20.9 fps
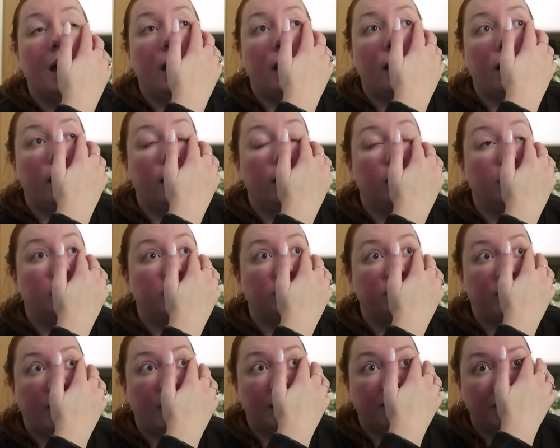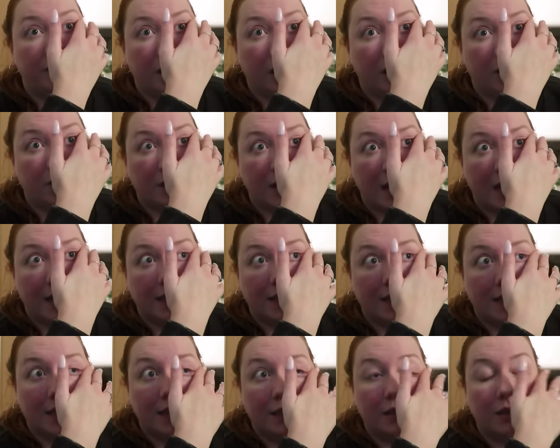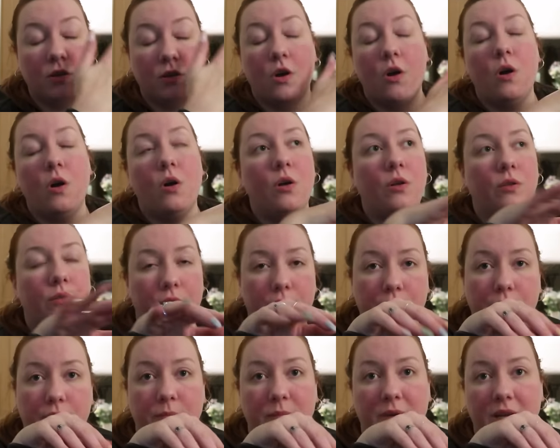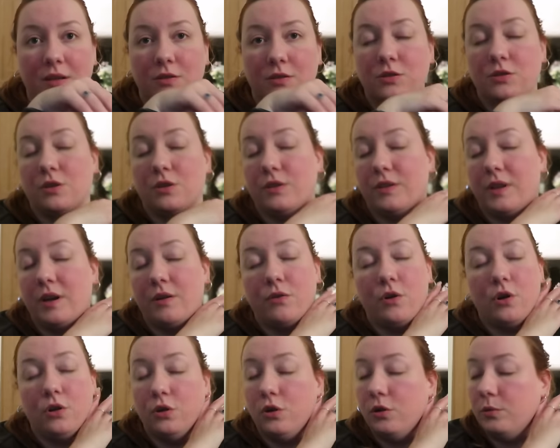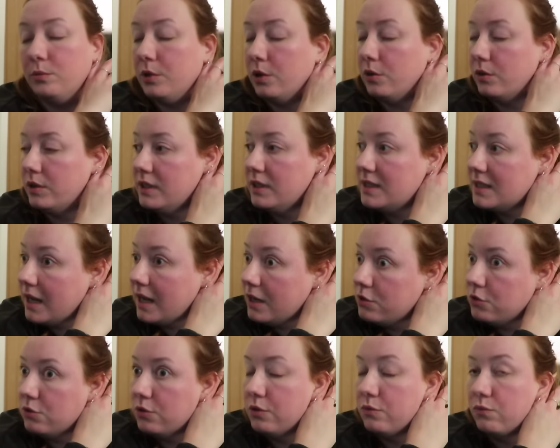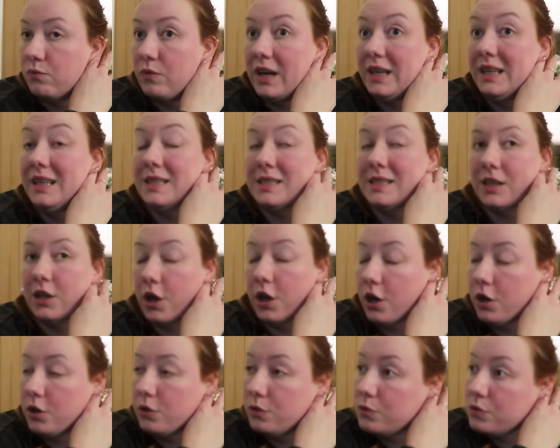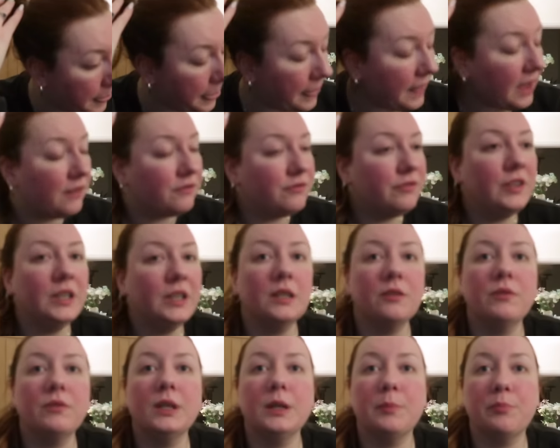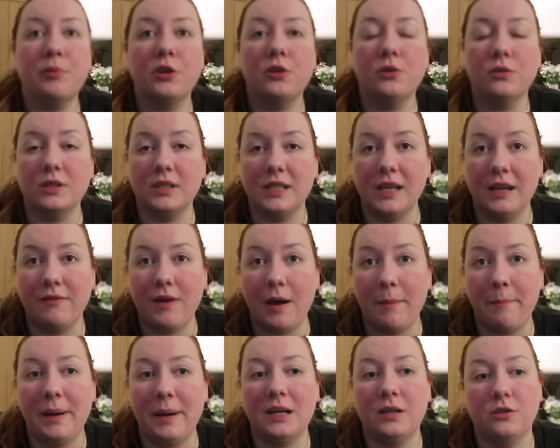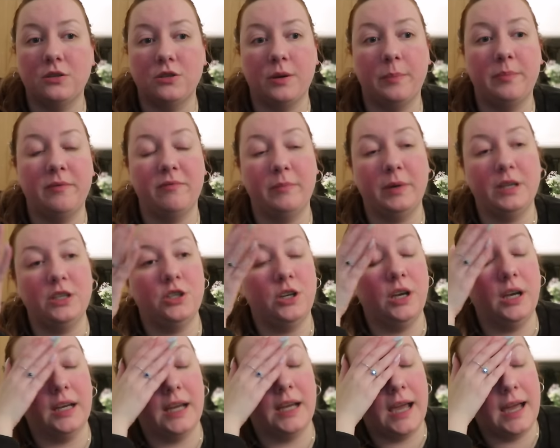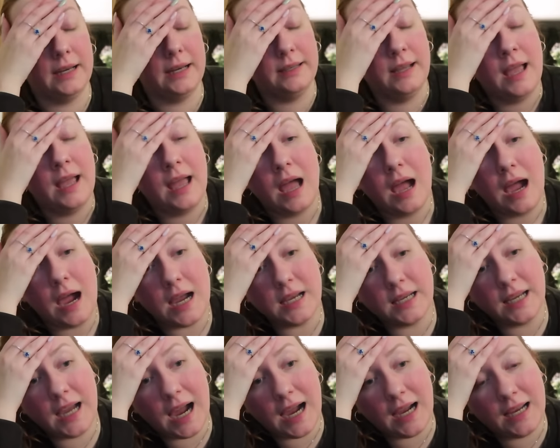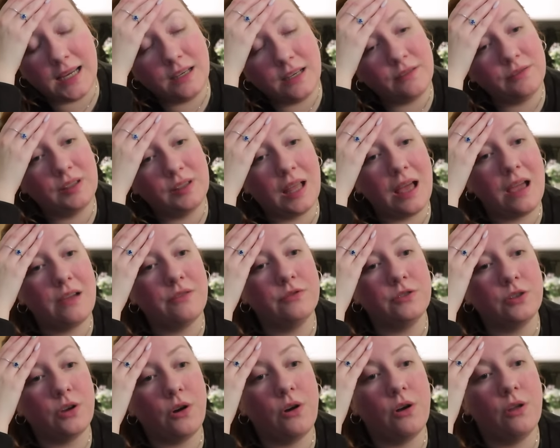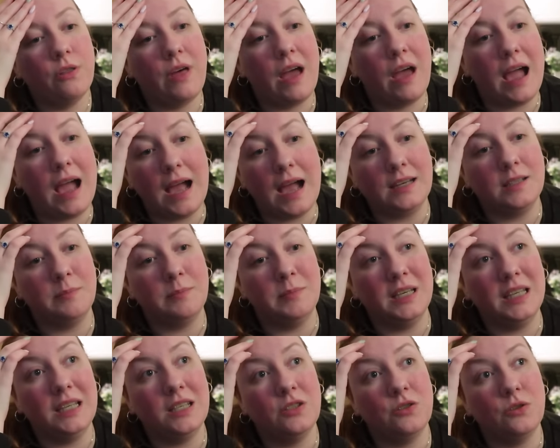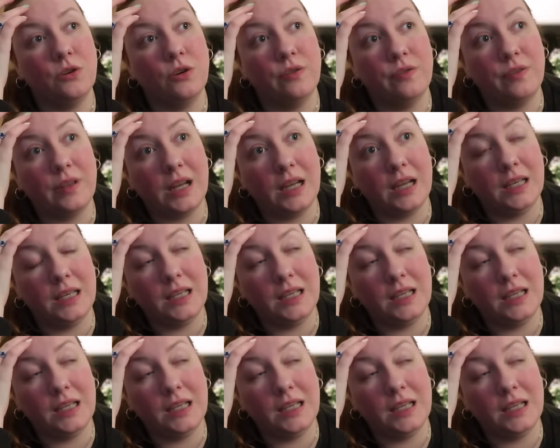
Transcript: Um, five videos edited and all the thumbnails done. They're all uploaded, scheduled and ready to go. I'm feeling really productive. I'm back on top of my shit again. I kind of left all the admin stuff that I